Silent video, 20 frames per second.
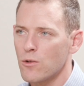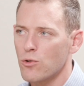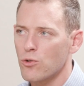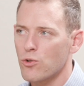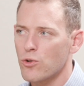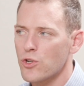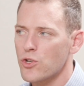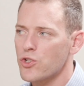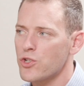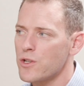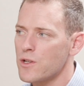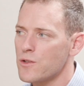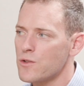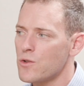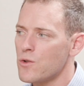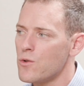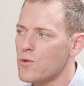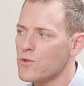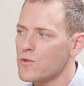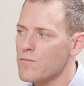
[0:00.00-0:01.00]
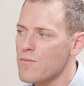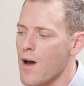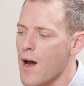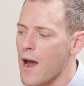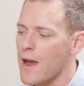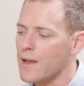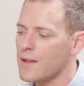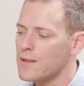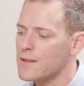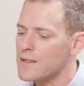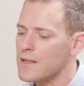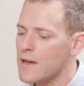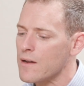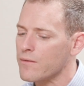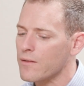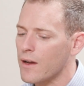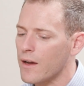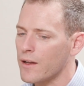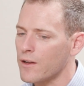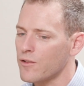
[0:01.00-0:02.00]
Christians whose minds
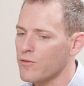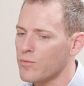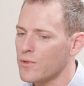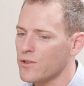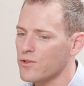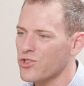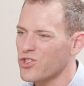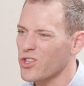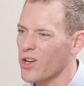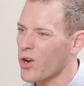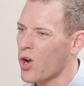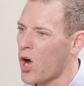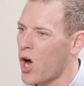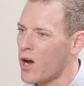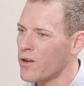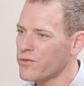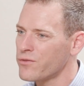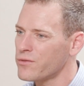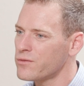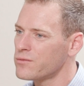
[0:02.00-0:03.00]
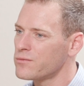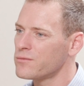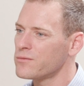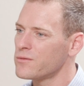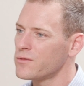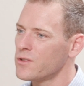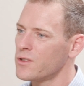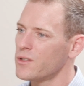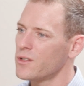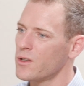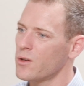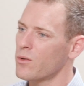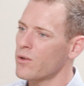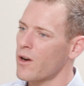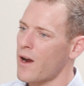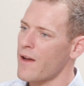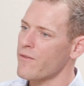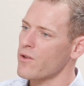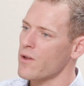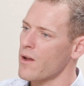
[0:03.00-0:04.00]
have kind of been shut off,
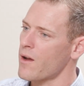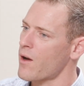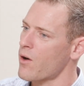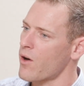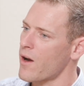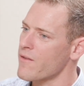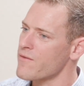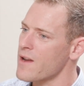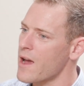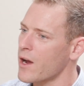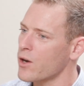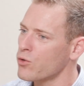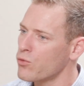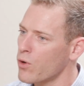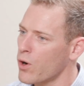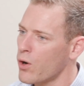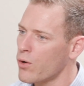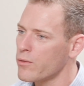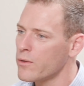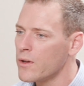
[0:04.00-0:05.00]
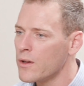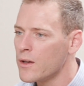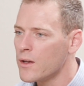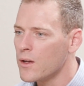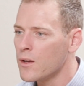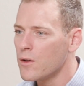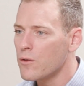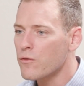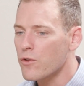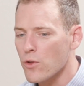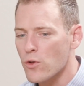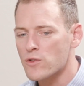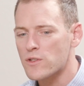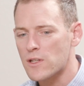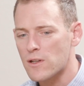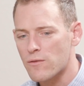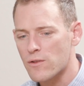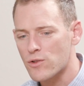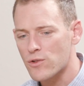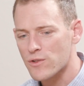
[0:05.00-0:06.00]
or have not grown. For those
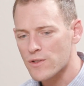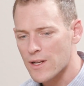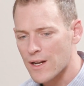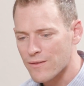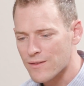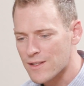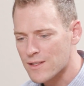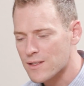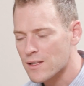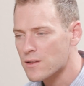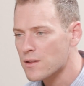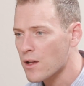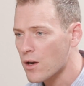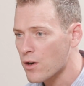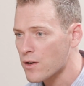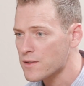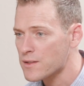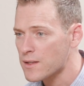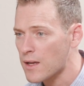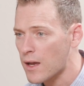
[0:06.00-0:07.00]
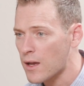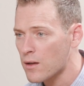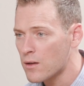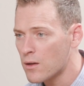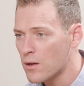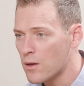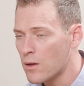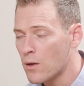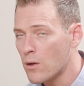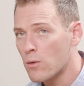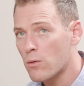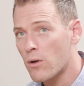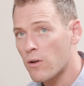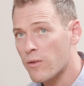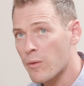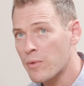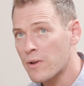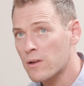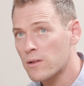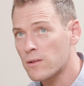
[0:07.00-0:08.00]
individuals that have to sit there and say, well,
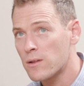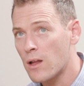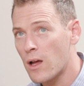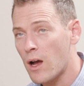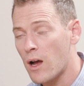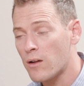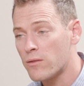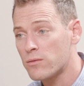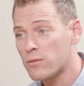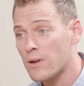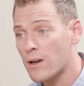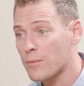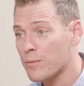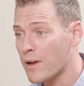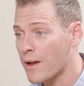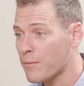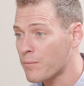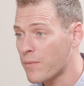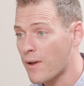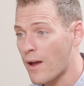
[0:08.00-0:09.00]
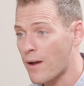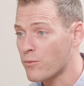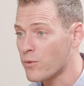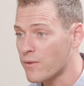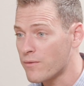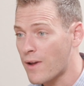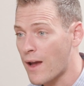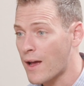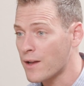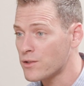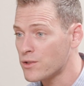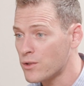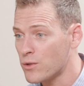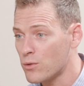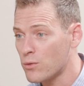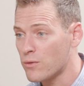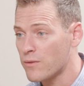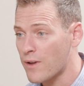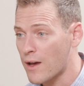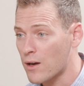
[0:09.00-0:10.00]
if I'm going to love, well, we've got
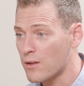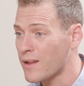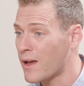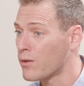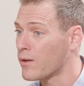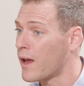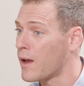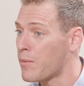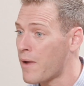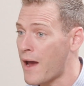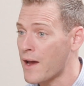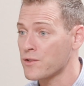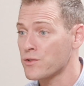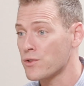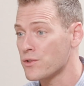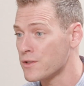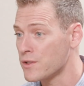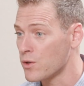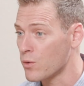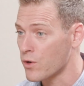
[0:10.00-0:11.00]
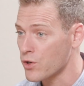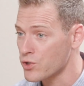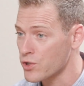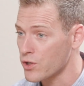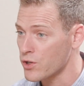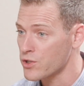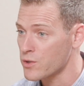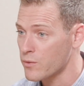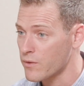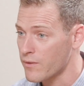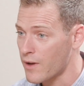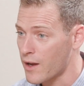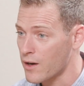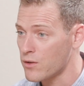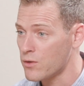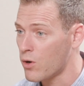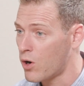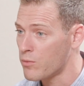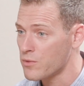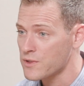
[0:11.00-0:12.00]
to allow gay pastors into our church, and we've got
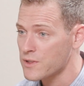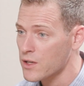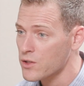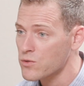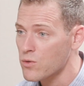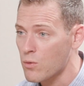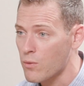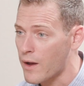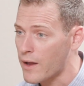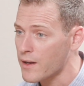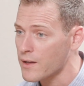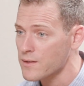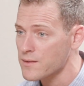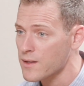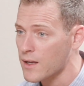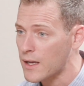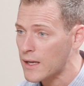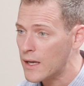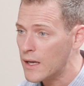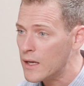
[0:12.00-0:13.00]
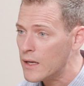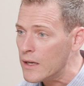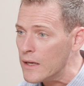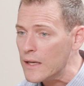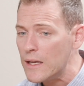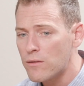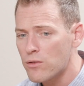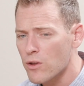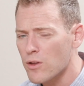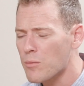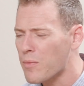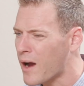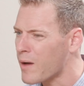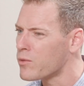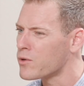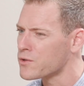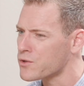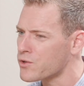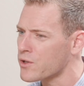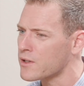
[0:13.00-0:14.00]
to do homosexual weddings. Like, even though the
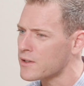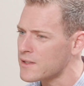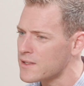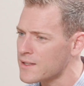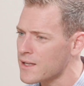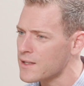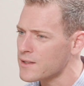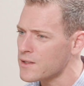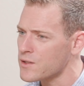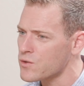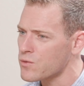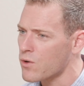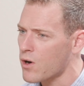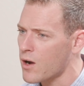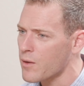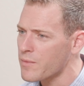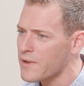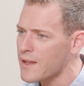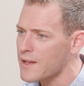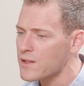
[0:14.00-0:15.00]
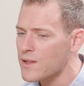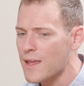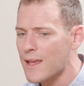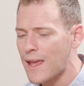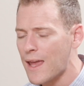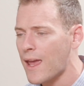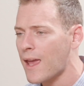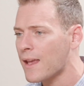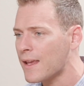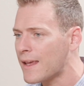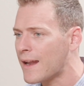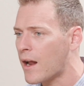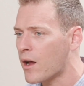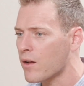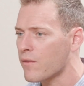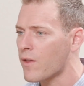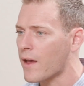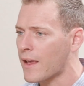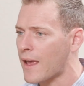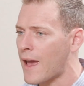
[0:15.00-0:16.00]
Bible strictly says it's wrong, but they can't get
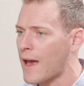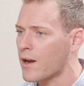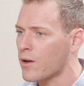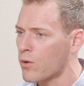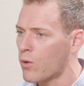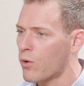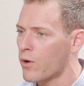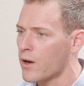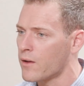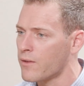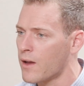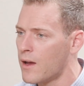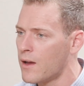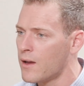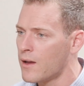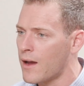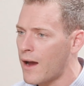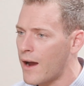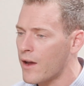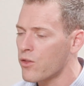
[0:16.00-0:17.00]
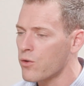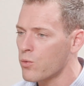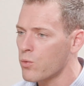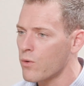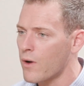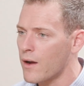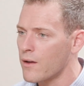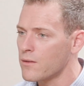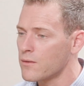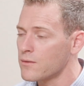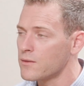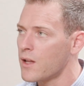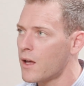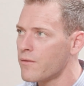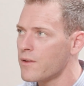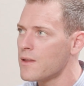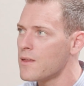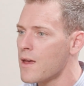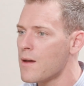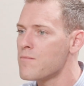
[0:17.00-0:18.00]
out of that category of either
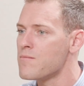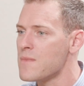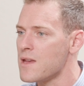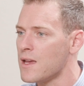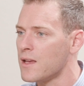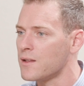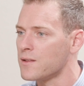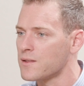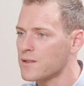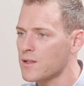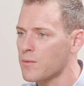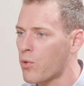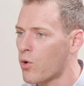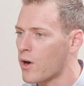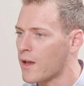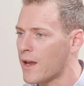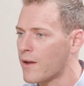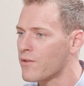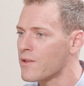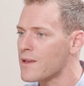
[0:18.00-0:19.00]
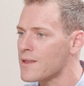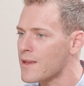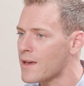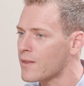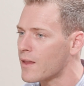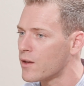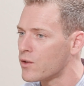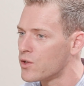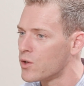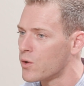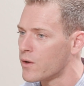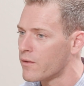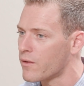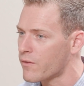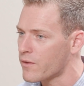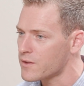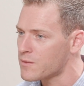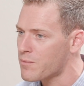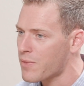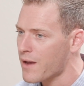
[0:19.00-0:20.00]
loving them means supporting everything that they do, even
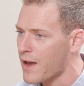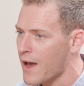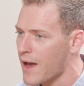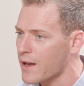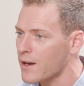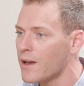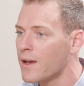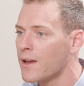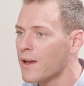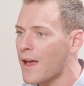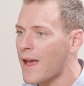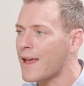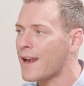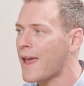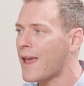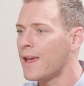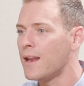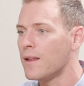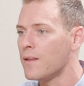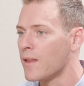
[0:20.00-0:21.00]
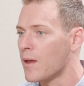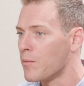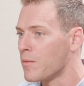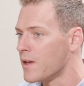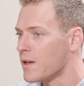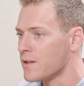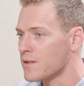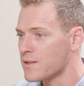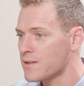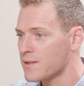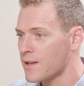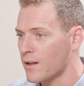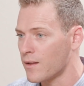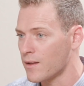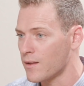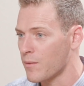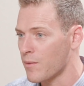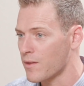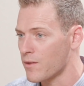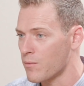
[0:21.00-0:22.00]
if it's bad, and hating them means
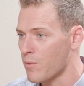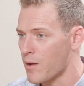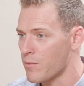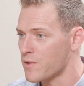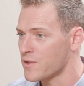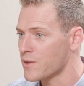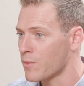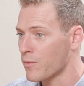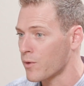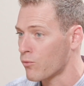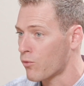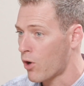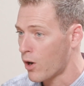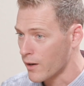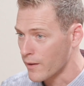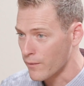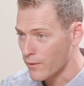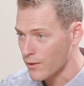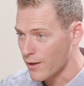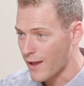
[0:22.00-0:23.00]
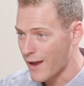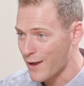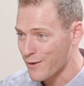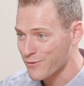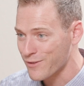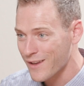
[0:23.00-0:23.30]
telling them that there might be something wrong in their life.